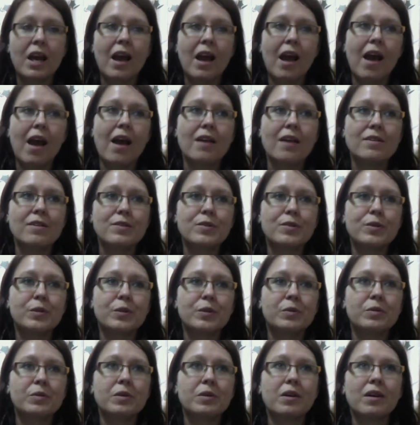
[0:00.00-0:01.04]
and
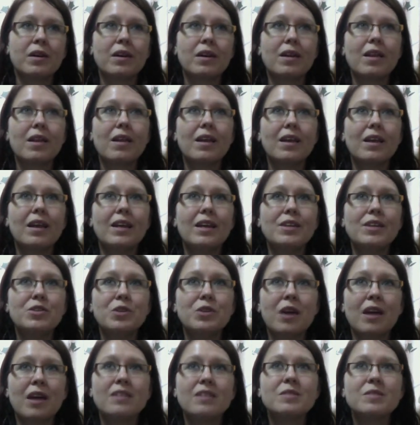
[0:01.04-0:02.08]
so he
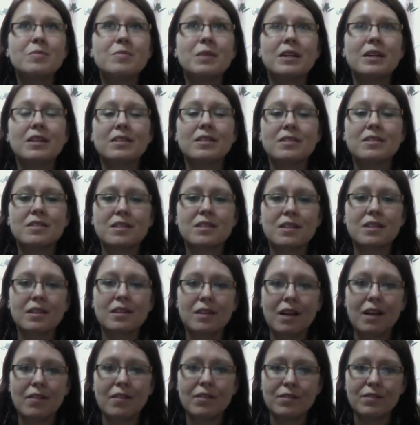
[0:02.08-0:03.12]
transmitted the
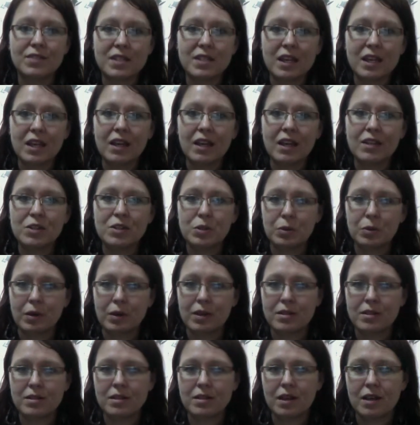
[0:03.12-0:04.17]
love of singing to
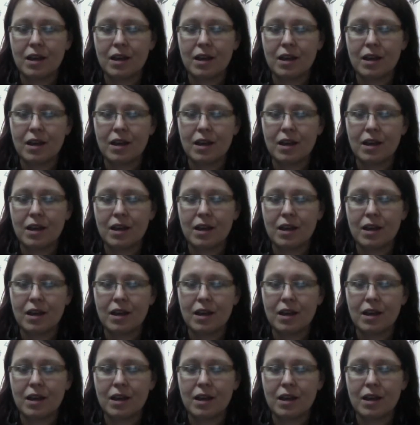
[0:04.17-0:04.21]
us